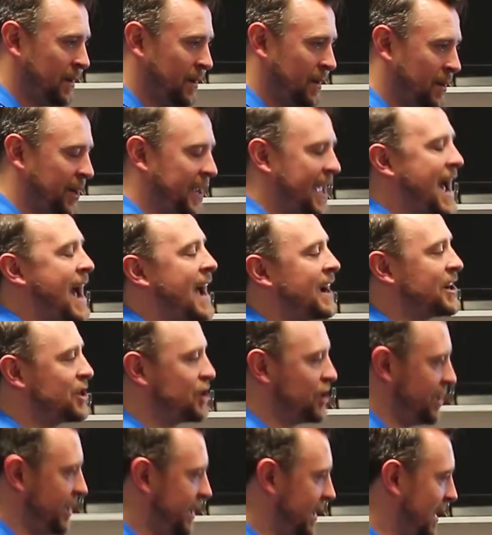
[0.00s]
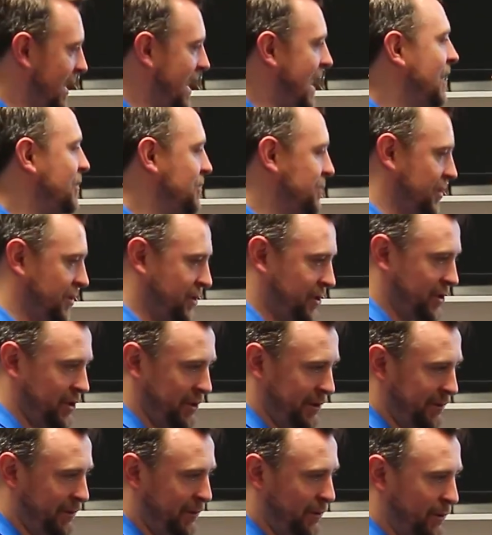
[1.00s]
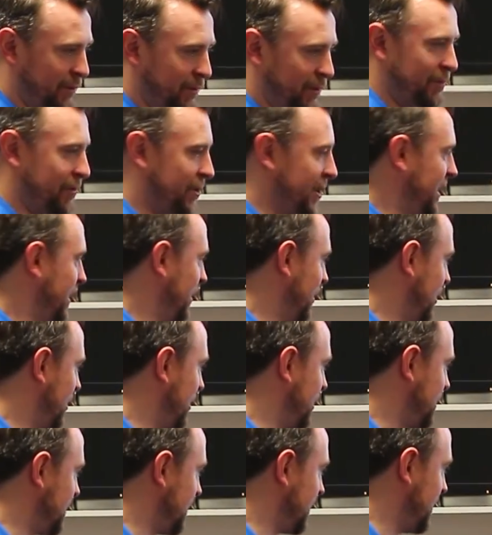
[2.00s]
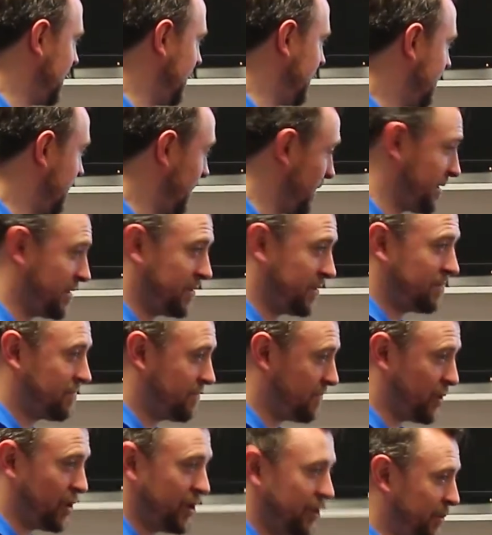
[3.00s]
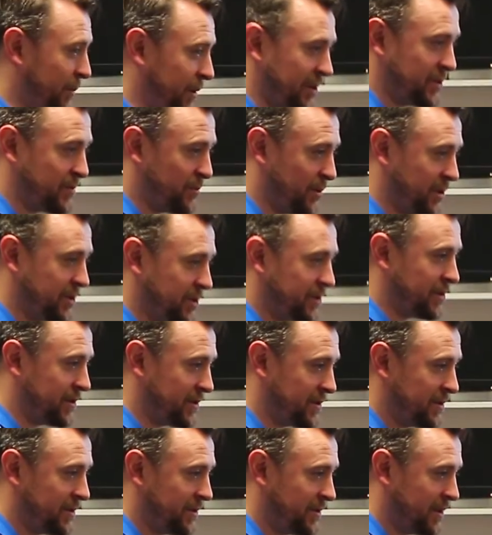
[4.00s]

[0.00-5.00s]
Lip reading: Or the action that allows us to do forward running occurs at the knees. Think 100-meter sprinters.